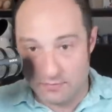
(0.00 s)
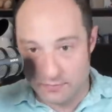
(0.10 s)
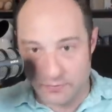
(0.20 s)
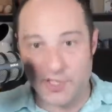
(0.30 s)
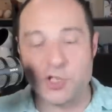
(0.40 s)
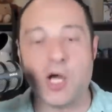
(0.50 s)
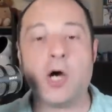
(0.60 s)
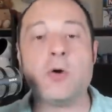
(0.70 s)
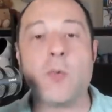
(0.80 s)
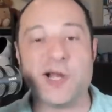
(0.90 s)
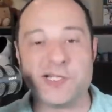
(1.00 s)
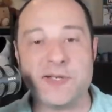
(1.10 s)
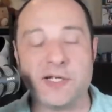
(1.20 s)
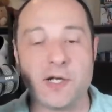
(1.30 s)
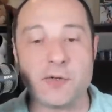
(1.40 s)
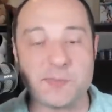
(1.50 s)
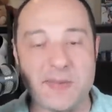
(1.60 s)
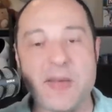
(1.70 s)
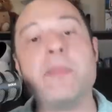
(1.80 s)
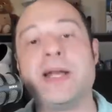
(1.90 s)
Rich O wants me to go
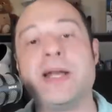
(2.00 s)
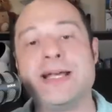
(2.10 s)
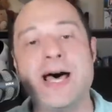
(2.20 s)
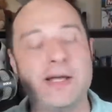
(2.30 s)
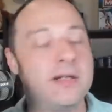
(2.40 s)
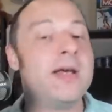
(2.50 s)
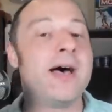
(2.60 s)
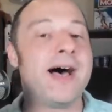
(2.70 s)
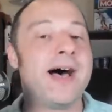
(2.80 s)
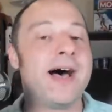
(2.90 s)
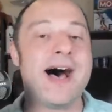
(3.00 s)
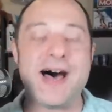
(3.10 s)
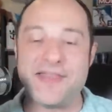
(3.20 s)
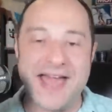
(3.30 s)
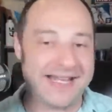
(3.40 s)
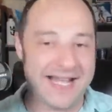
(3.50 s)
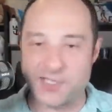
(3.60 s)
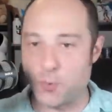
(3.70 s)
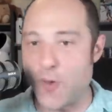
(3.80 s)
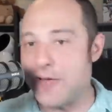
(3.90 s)
spend my money on uh, that gets
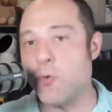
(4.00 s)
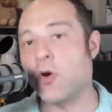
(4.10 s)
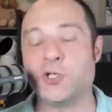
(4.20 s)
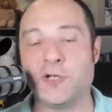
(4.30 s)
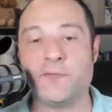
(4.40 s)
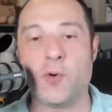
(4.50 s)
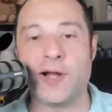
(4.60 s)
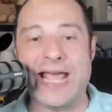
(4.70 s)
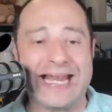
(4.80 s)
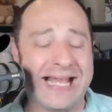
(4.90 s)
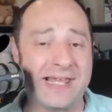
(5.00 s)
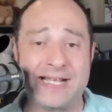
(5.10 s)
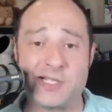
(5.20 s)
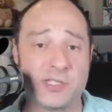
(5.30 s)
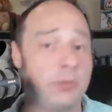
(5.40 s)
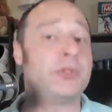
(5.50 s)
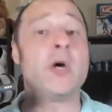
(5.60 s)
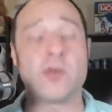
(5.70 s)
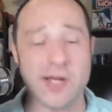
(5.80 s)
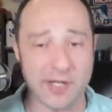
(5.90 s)
way more attention for it. And I think it's totally
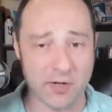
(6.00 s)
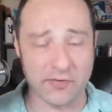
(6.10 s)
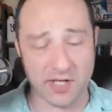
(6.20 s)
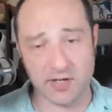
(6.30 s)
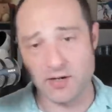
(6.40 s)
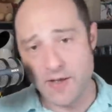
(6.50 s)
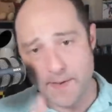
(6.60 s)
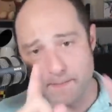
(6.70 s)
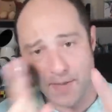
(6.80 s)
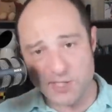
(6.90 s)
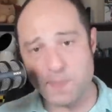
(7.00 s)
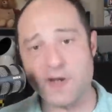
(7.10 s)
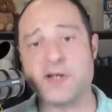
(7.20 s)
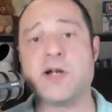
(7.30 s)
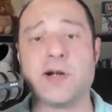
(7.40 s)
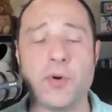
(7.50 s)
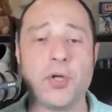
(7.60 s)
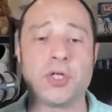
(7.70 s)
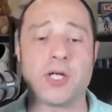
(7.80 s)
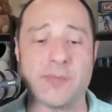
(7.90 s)
overrated over there. Much better here at
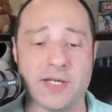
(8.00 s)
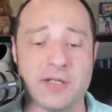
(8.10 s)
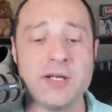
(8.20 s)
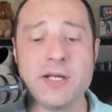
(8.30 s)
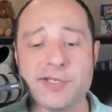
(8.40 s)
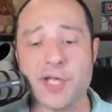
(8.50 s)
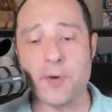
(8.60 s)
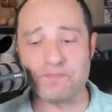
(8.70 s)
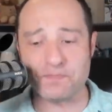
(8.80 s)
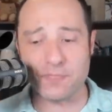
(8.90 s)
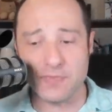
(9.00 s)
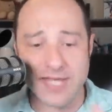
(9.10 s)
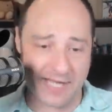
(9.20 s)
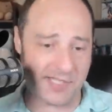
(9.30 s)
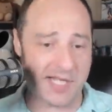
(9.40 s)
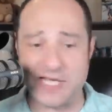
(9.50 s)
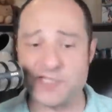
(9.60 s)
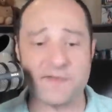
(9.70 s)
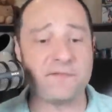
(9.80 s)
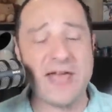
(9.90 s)
Royal Caribbean. So, yes, I think
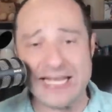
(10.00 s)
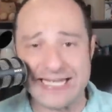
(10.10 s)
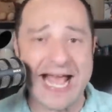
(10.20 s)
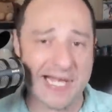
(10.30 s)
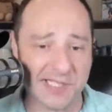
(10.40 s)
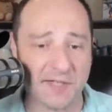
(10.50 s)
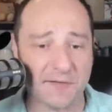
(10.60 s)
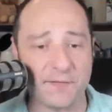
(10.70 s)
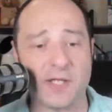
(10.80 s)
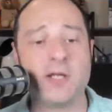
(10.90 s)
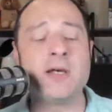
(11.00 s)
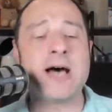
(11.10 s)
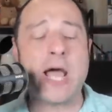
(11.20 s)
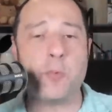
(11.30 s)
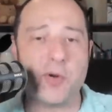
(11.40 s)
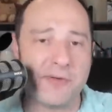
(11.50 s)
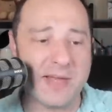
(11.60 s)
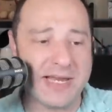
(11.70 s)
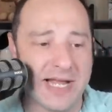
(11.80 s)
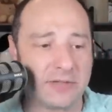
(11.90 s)
it's a fantastic fit. I would
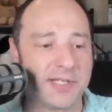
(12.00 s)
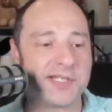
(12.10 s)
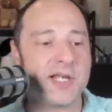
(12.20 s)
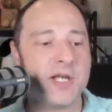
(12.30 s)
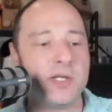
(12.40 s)
recommend Nicholas.